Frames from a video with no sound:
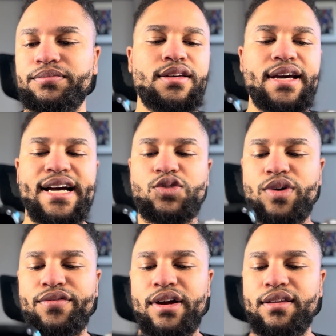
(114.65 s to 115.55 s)
Yeah, guys,
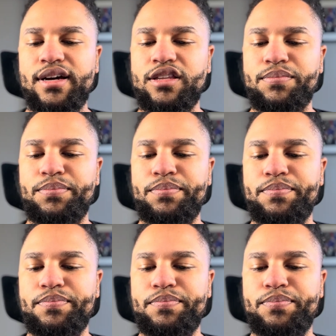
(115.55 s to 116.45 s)
whenever I look at the
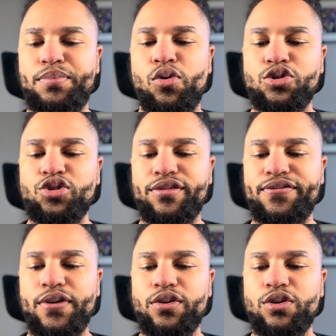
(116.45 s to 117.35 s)
portrait
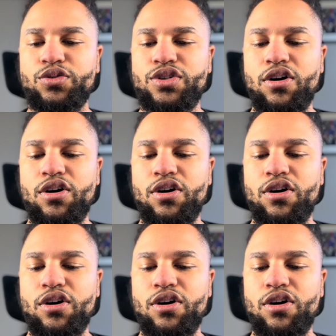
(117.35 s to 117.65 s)
photos